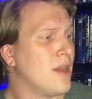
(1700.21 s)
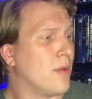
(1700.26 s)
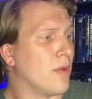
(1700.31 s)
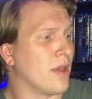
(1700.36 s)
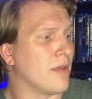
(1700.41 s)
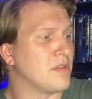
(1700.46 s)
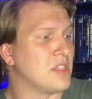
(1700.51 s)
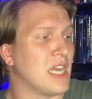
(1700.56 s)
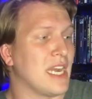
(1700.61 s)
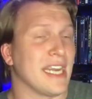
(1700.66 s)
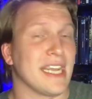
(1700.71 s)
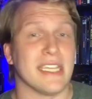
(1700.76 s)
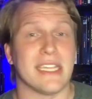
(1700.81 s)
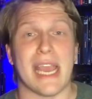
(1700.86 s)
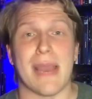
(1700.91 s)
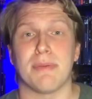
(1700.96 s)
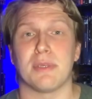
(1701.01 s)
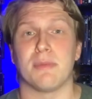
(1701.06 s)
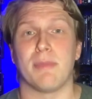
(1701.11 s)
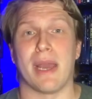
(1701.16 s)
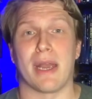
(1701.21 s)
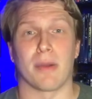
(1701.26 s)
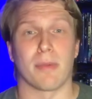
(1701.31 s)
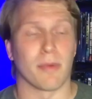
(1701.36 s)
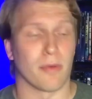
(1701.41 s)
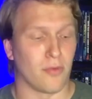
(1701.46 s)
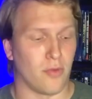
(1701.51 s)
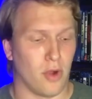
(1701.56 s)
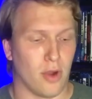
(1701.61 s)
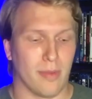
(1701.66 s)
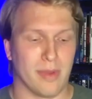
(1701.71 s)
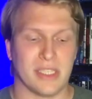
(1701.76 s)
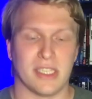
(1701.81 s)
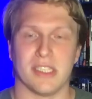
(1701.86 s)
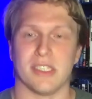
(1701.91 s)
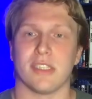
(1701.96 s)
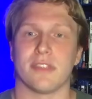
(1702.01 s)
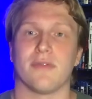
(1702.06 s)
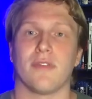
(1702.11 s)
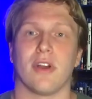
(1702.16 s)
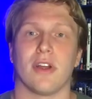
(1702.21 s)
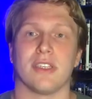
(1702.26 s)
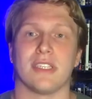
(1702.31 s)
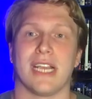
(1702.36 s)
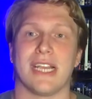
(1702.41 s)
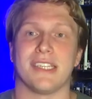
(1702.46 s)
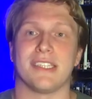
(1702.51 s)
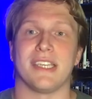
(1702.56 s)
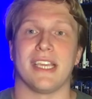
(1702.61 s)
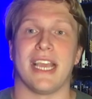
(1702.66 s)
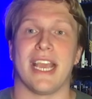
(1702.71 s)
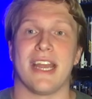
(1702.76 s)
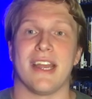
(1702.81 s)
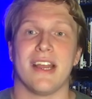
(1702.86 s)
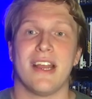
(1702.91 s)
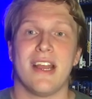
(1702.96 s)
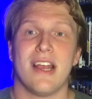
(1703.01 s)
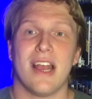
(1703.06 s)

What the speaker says: One of Johnny Depp's better performances, as far as I see it.